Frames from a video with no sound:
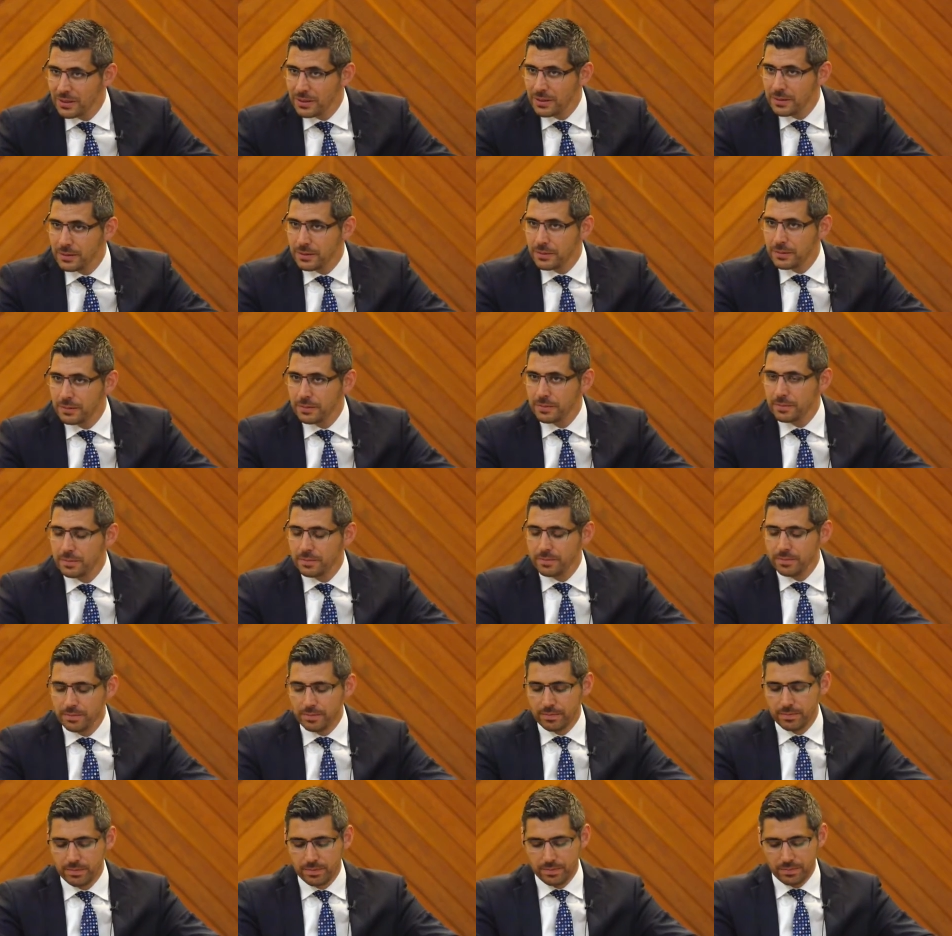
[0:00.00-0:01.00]

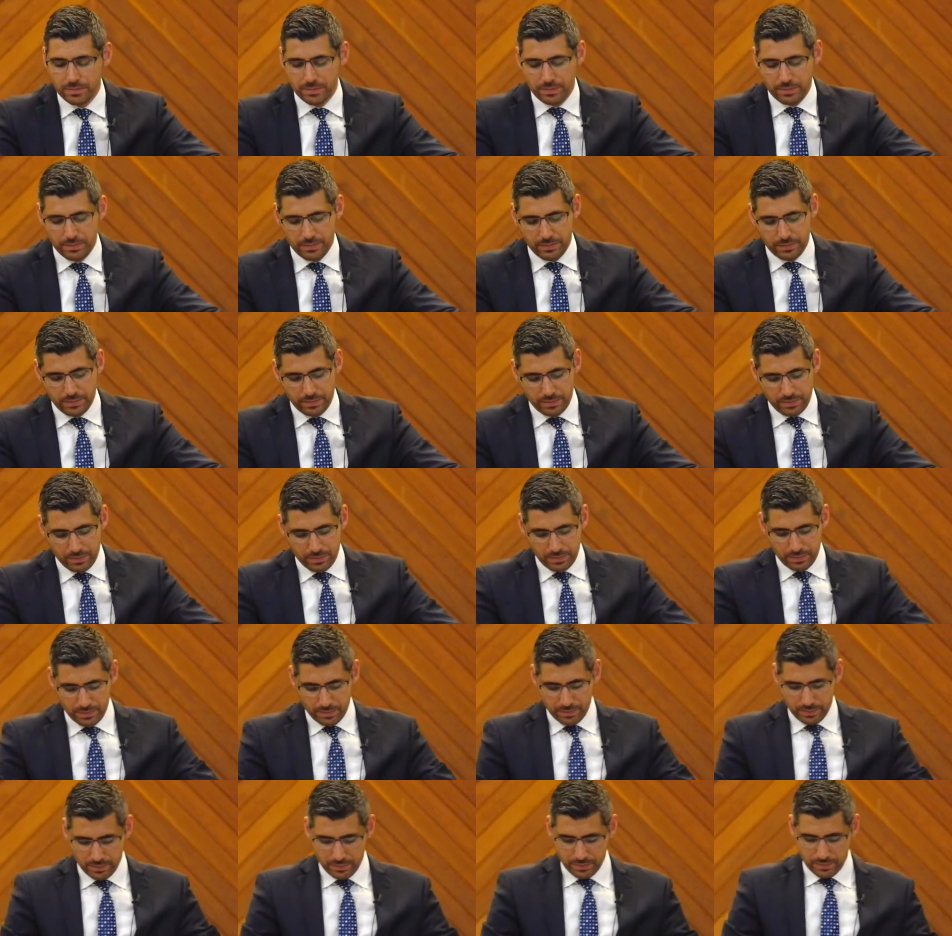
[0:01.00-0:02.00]

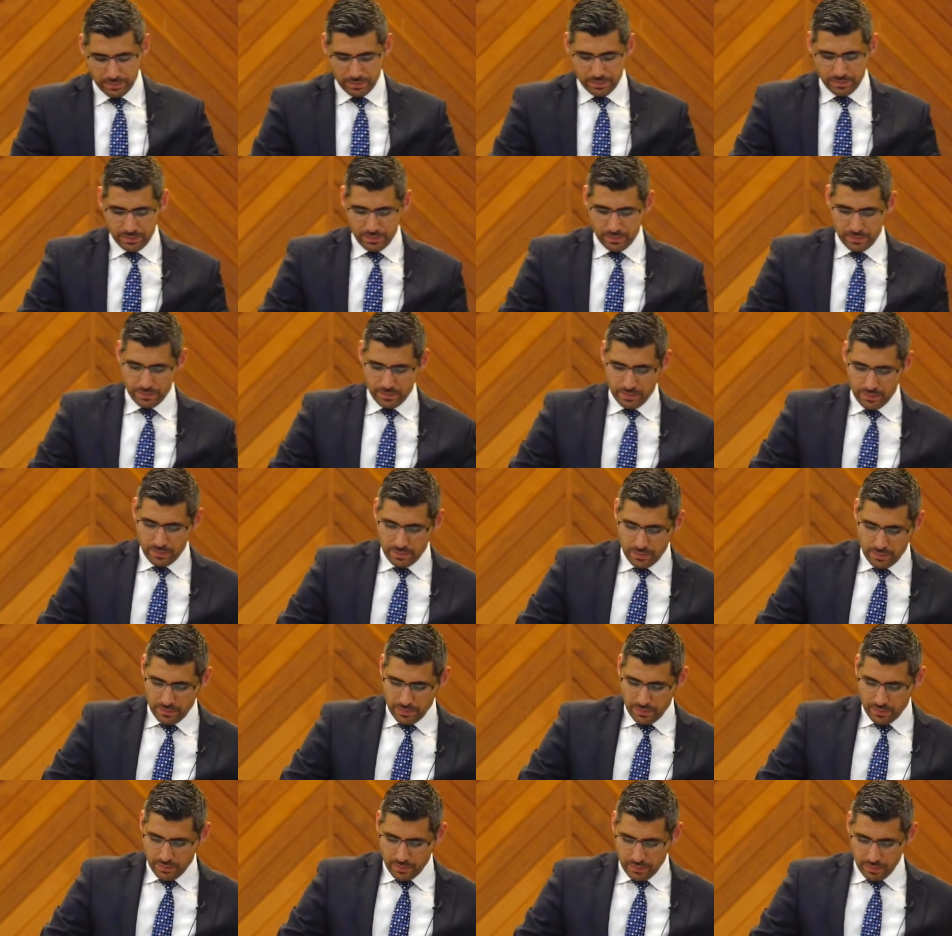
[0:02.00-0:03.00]

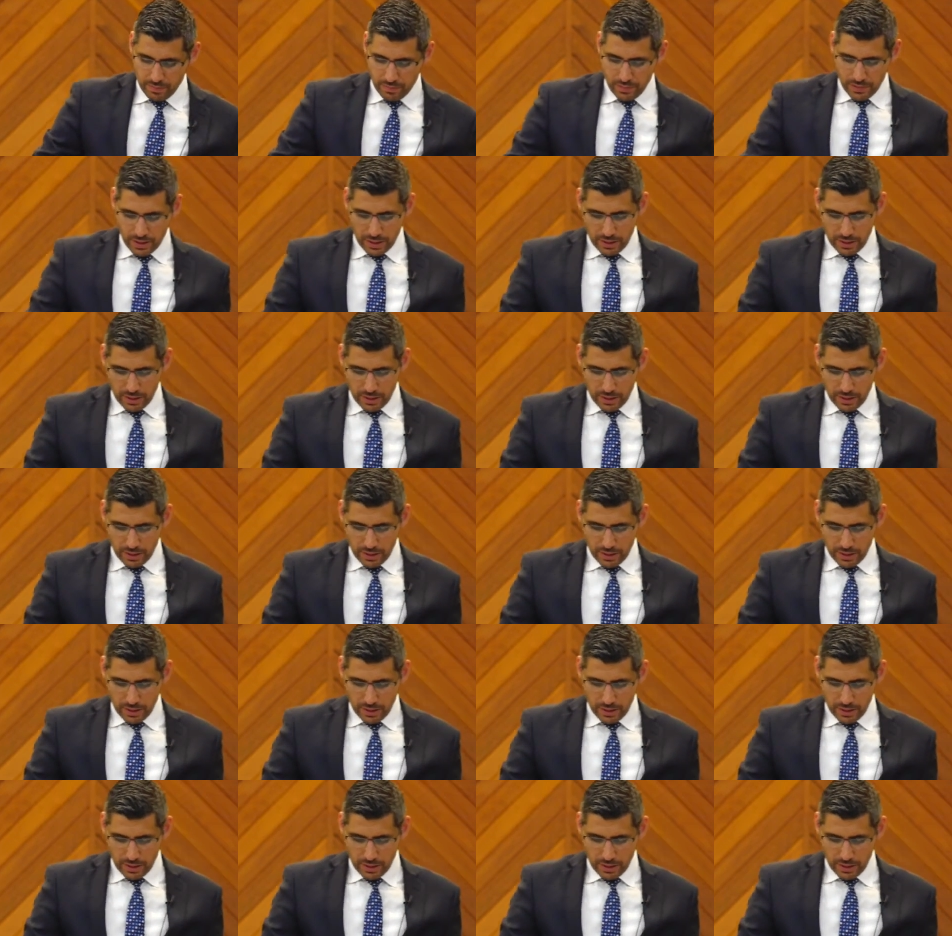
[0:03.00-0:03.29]
Nobody speaks.